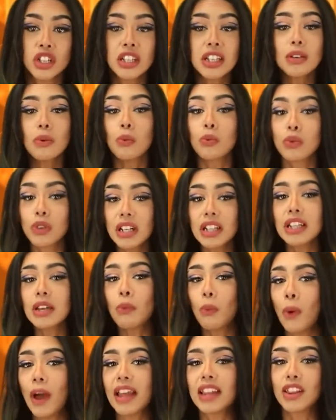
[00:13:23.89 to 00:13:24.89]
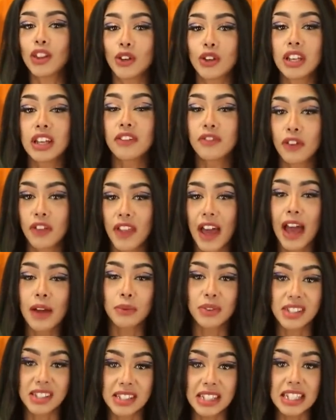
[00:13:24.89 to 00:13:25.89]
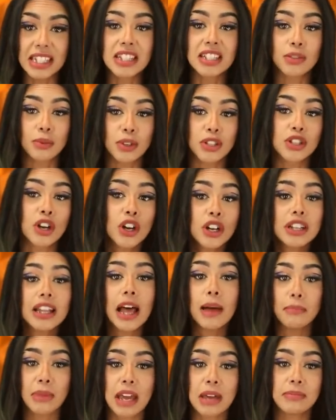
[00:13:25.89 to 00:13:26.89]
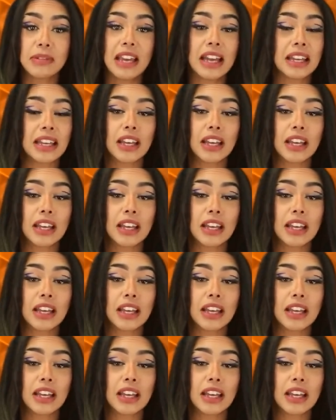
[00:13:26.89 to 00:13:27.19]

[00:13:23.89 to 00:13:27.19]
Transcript: She really went looking for that receipt to return that baby